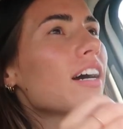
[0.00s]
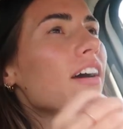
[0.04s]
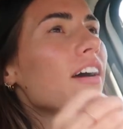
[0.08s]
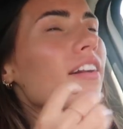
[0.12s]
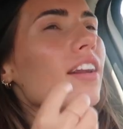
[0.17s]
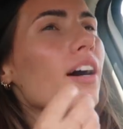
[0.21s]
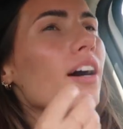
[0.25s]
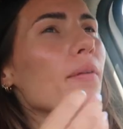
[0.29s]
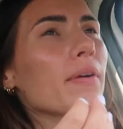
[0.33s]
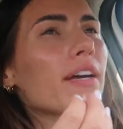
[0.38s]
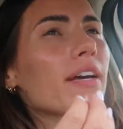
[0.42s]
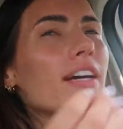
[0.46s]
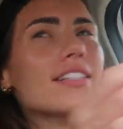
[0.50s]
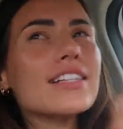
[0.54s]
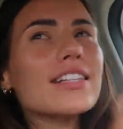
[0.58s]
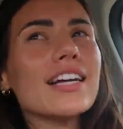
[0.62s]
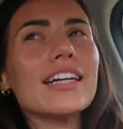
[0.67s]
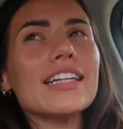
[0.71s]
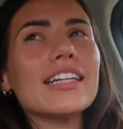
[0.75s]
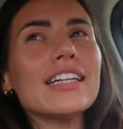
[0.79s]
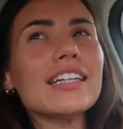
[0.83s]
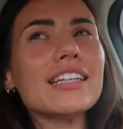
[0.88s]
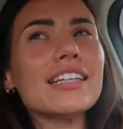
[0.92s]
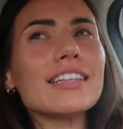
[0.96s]
Not because I
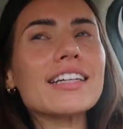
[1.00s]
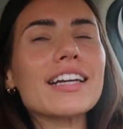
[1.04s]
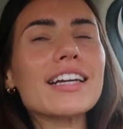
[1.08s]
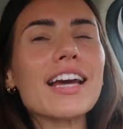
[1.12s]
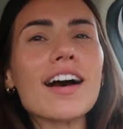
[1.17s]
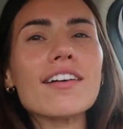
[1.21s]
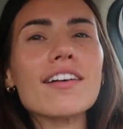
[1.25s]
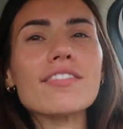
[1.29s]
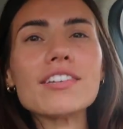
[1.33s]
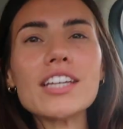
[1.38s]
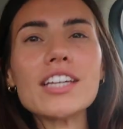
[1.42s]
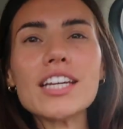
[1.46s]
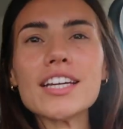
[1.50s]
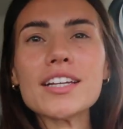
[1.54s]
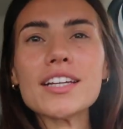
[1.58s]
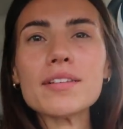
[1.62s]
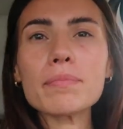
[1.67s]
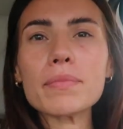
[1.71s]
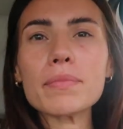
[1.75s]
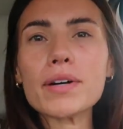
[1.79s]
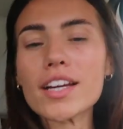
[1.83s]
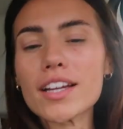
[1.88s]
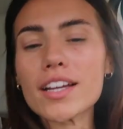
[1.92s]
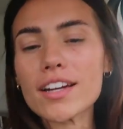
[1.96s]
need the caffeine,
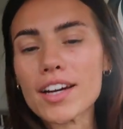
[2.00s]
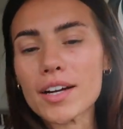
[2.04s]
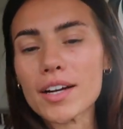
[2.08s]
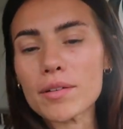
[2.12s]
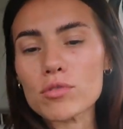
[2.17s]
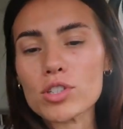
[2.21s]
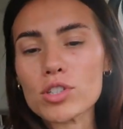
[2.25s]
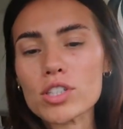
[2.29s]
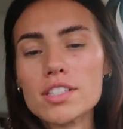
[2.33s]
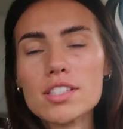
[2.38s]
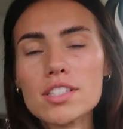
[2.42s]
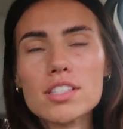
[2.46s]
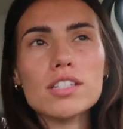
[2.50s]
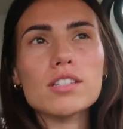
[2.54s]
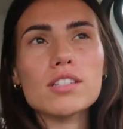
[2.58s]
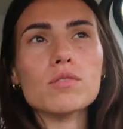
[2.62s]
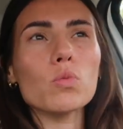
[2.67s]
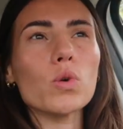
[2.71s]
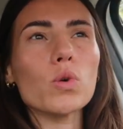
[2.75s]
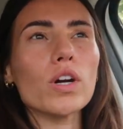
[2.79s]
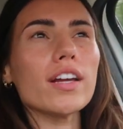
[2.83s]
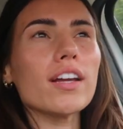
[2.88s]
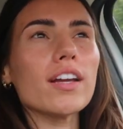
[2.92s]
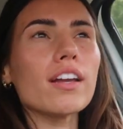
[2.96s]
but I'm just
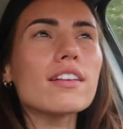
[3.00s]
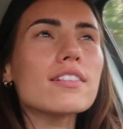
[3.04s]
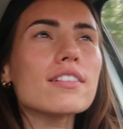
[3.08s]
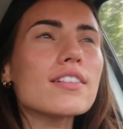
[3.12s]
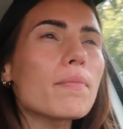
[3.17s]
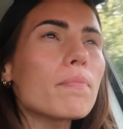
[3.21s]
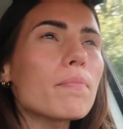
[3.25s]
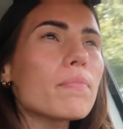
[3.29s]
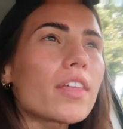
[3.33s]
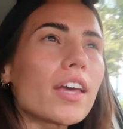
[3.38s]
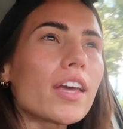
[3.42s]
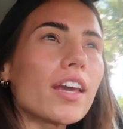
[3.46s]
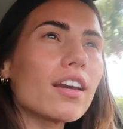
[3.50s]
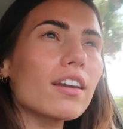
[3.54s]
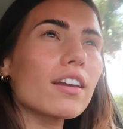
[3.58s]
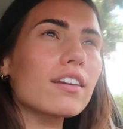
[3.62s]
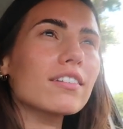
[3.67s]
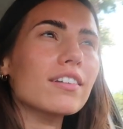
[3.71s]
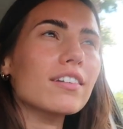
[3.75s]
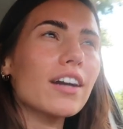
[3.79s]
wanting something.